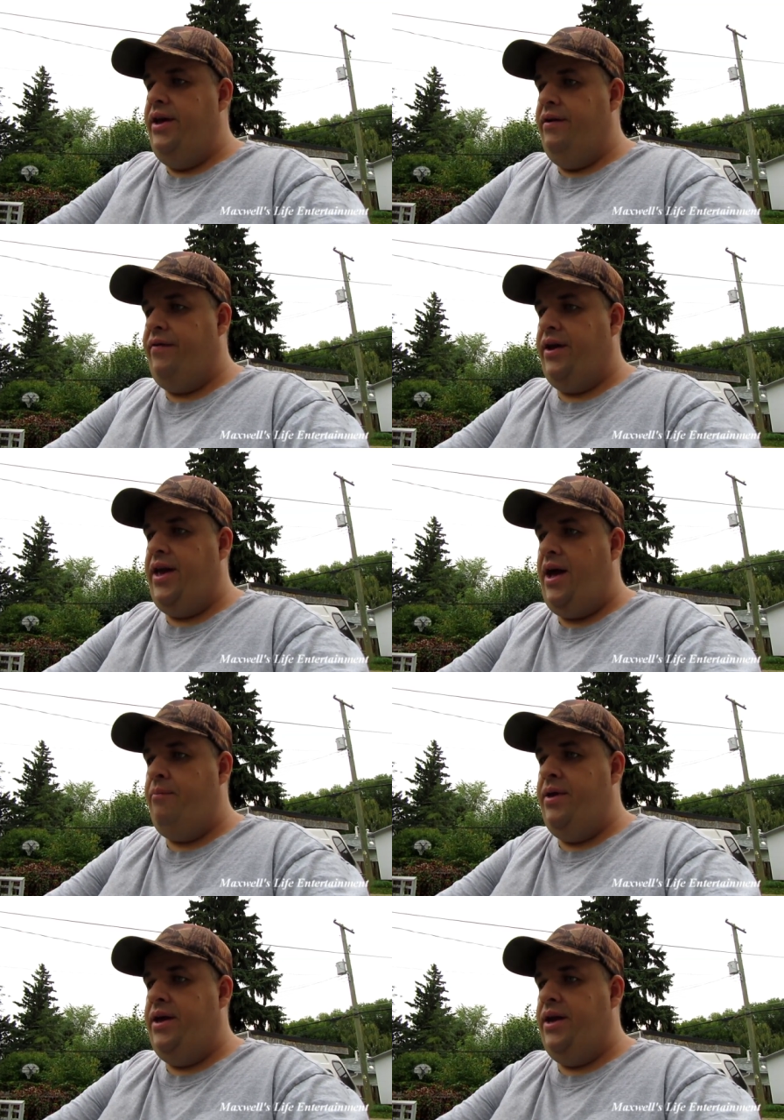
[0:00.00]
If I
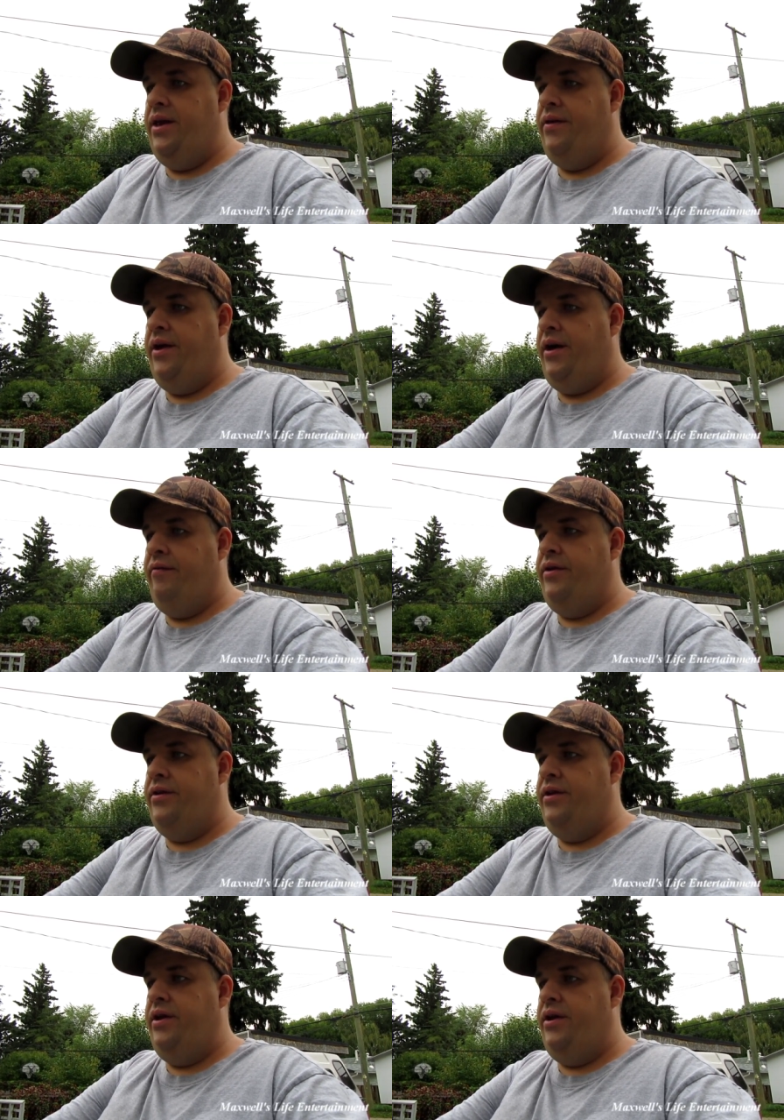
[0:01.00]
can't make anything of it,
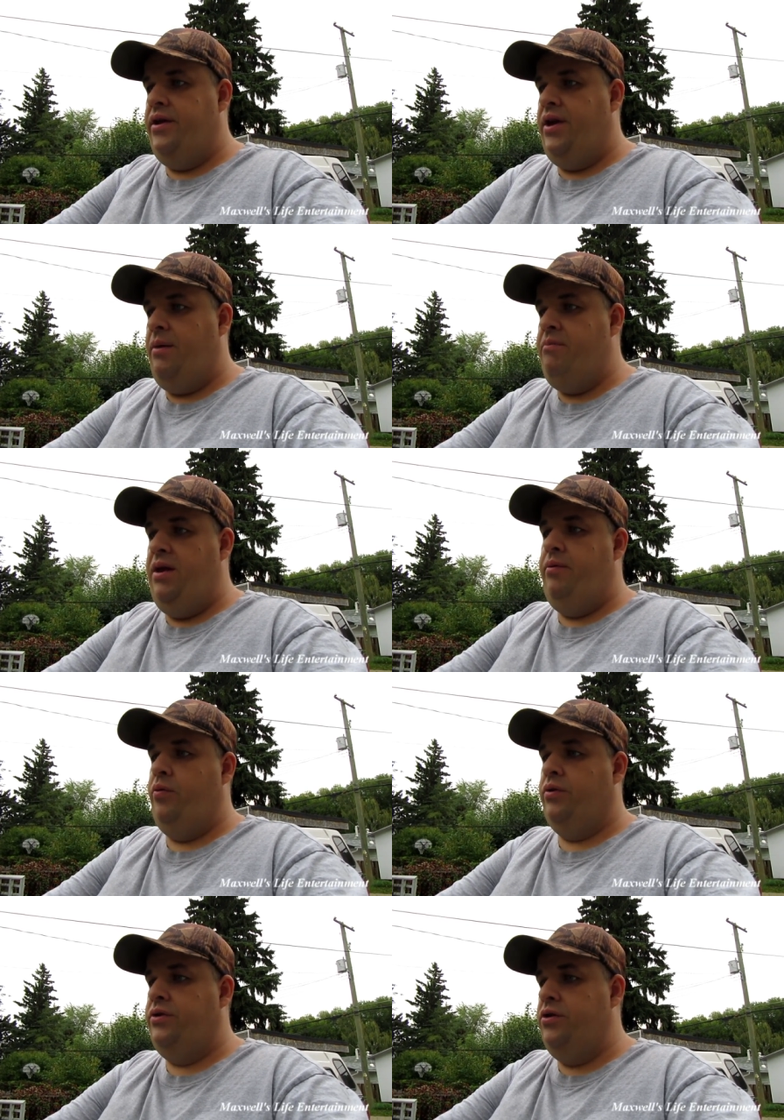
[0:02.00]
then uh, maybe
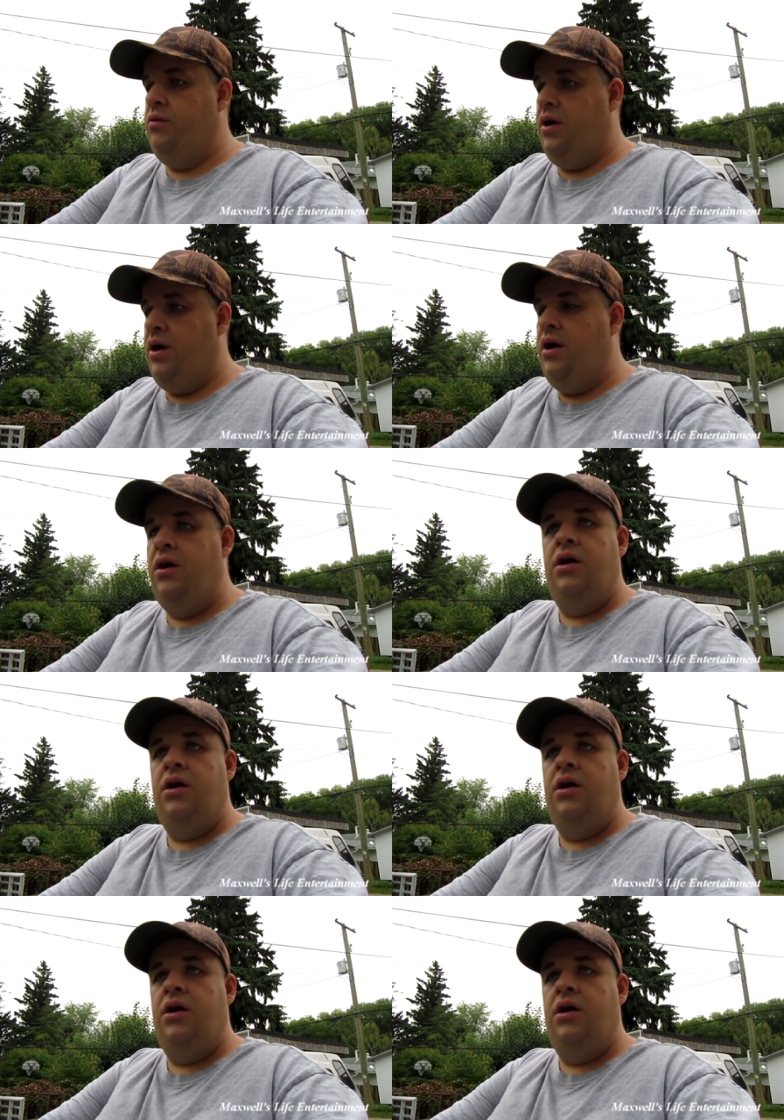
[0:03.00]
we'll do a,